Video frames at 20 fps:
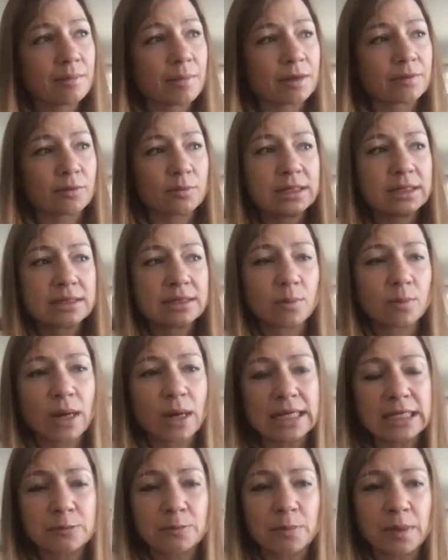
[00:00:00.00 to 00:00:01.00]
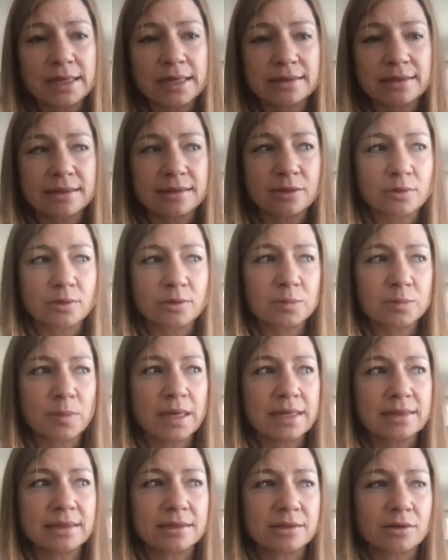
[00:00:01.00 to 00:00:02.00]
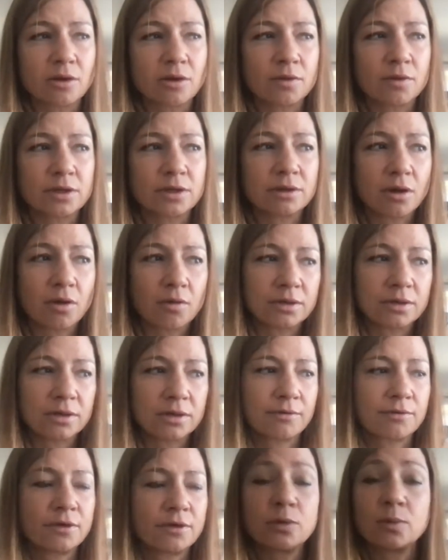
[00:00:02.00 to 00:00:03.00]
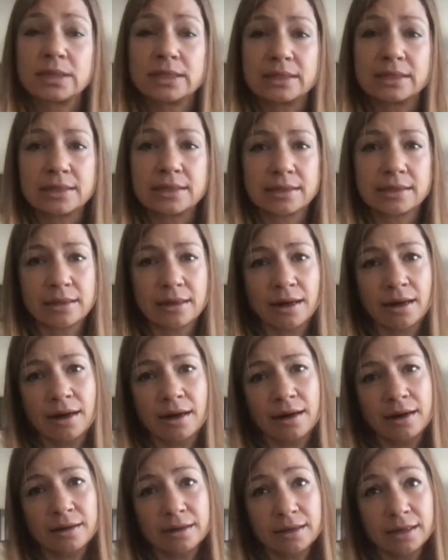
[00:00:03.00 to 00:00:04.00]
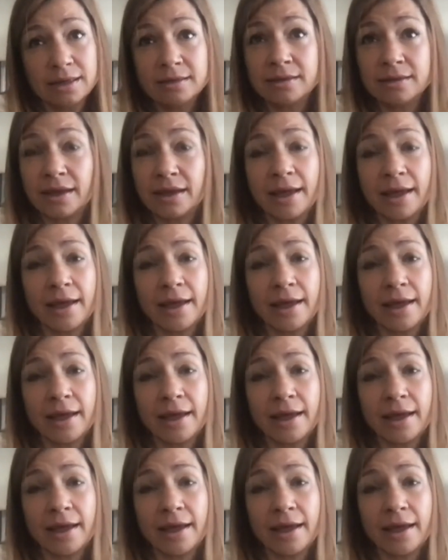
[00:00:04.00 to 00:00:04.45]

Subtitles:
But from these white spaces, so the spaces of the frequencies that are in the